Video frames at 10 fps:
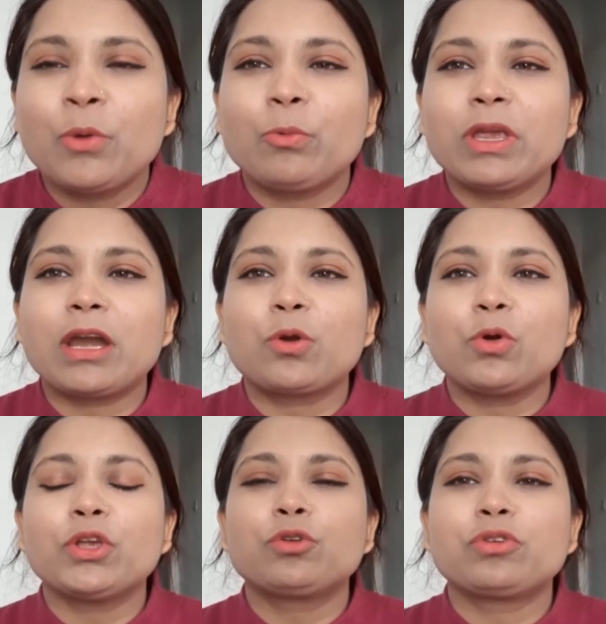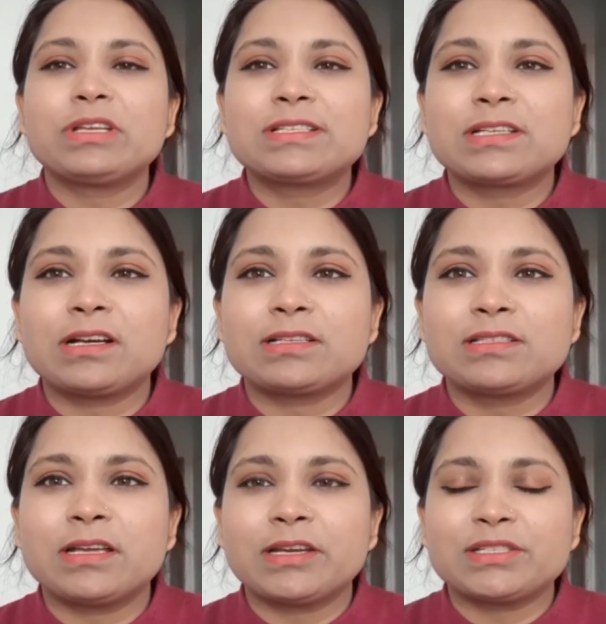We are going to discuss
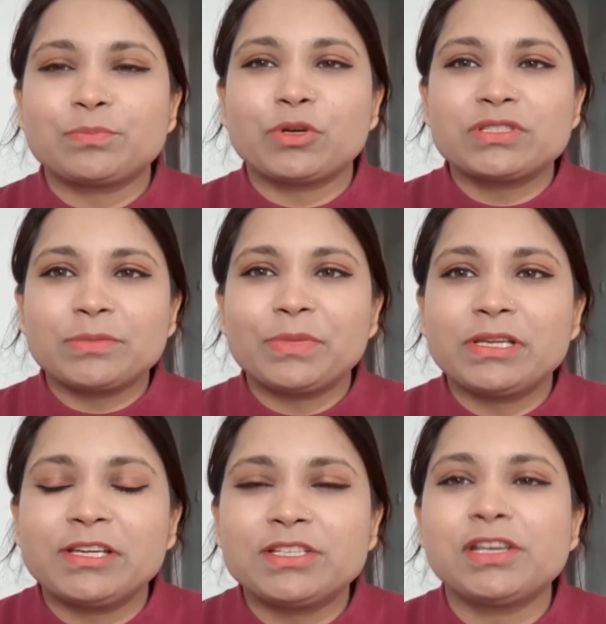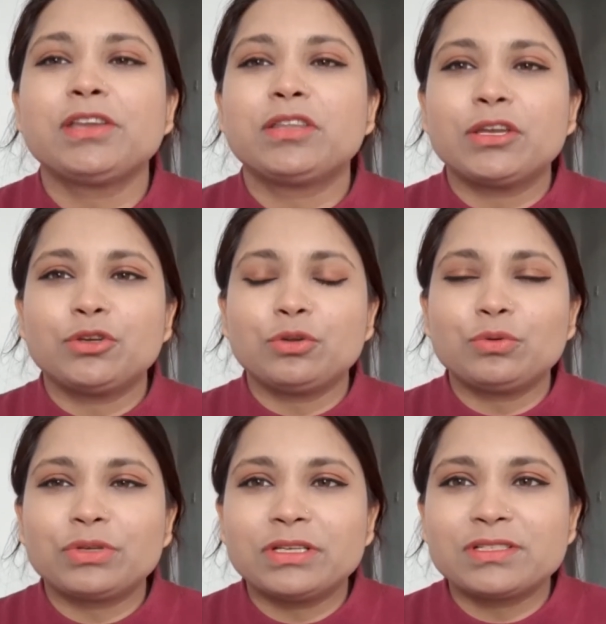the responsibility, the
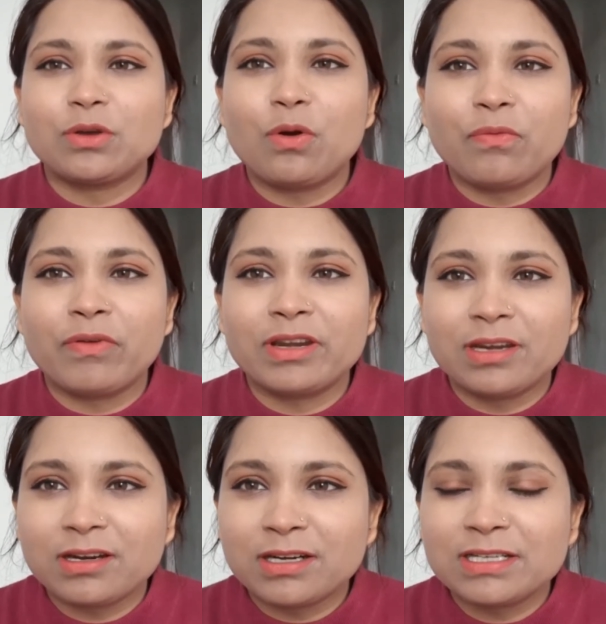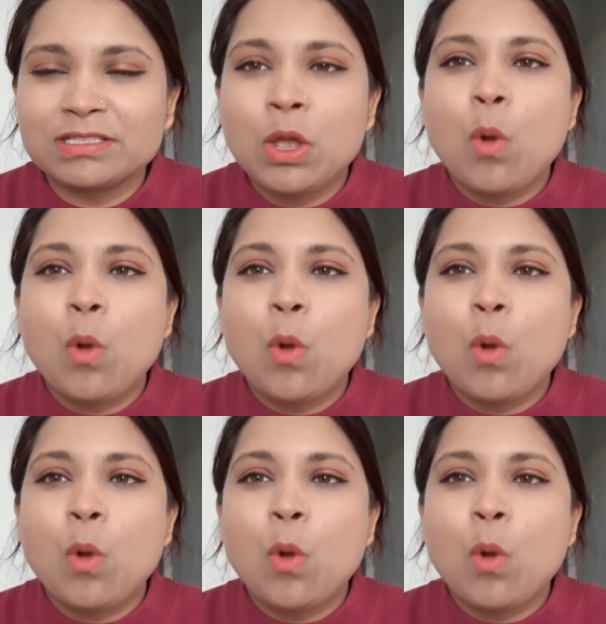duties of a nurse,